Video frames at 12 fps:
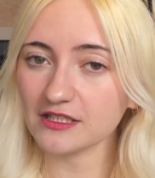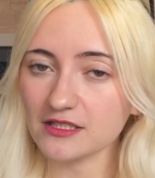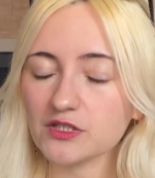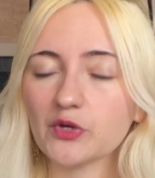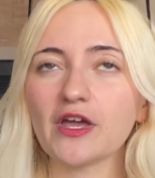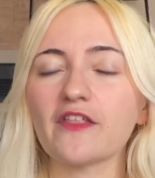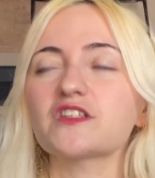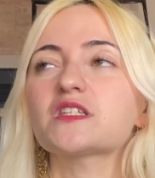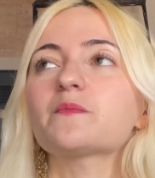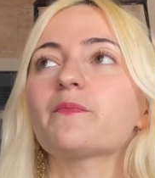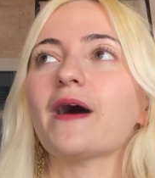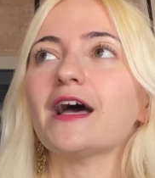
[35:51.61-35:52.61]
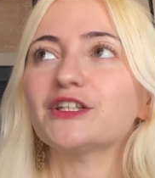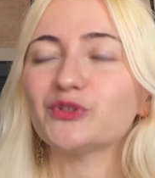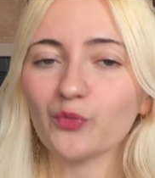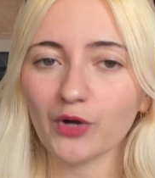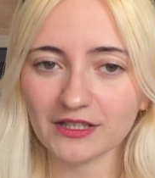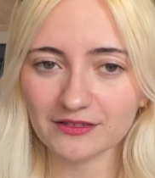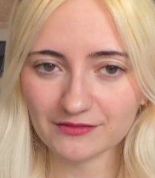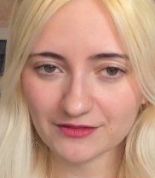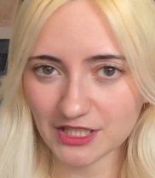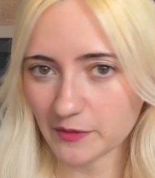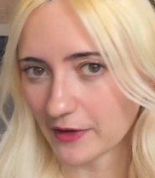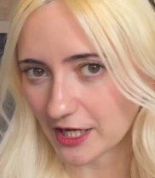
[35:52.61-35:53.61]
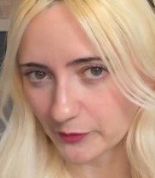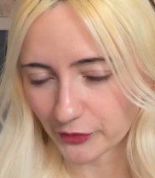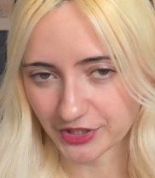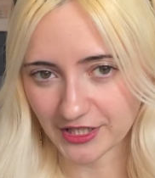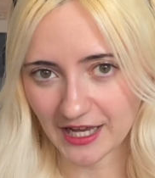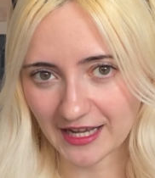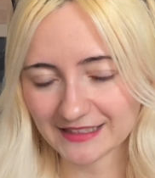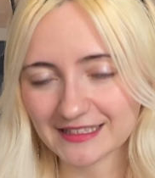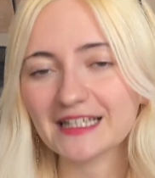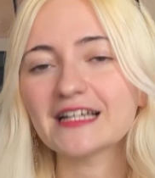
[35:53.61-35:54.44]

So yeah, despite what she might project,